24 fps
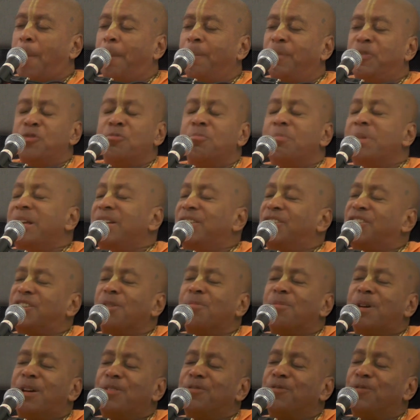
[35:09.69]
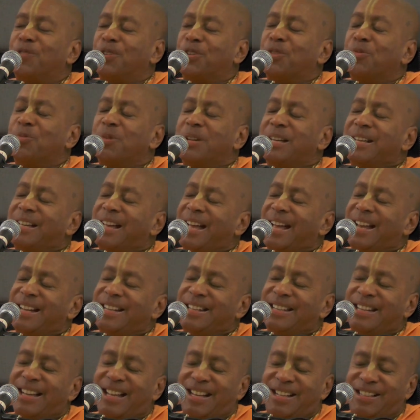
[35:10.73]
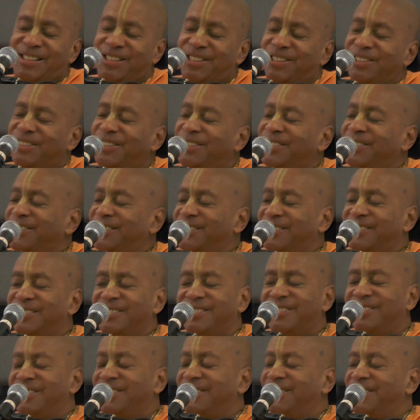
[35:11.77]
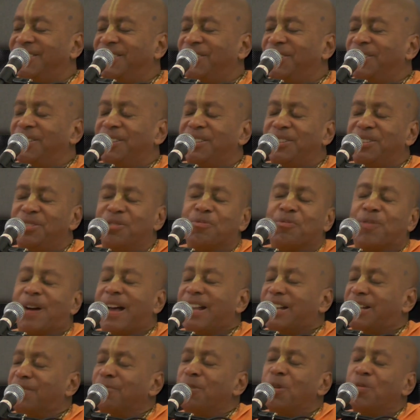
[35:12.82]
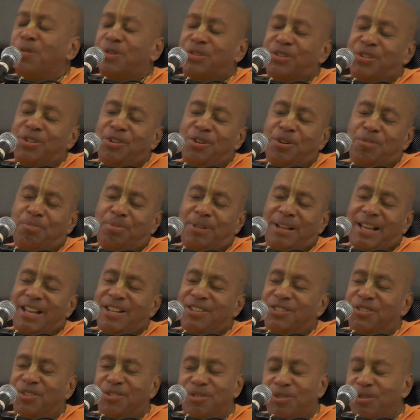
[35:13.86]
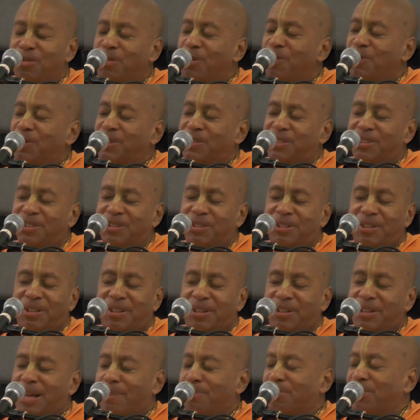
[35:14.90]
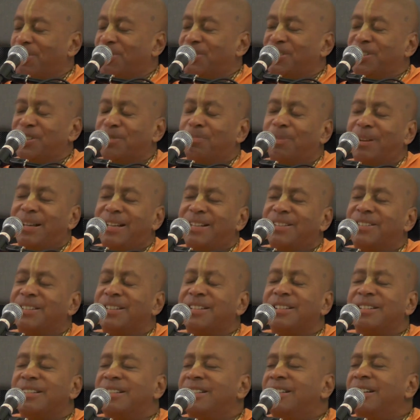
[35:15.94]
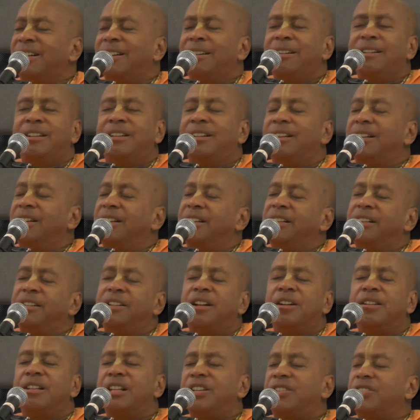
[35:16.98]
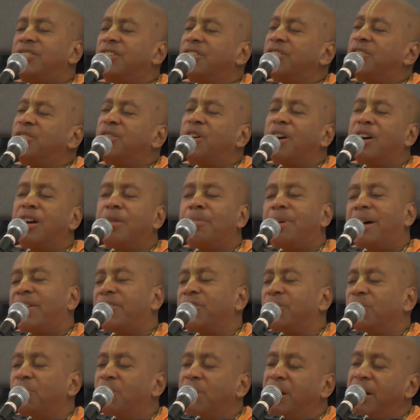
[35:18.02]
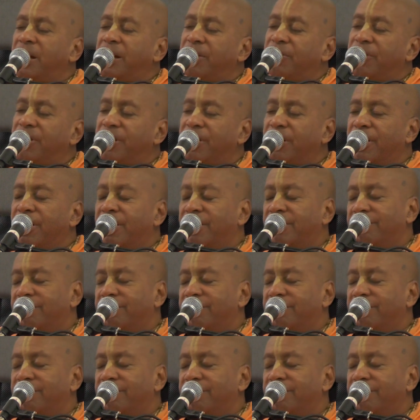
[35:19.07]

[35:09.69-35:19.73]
You meet someone for the weekend and you invite them over to your place, or you go over to that person's place and, let's just talk about the whatever.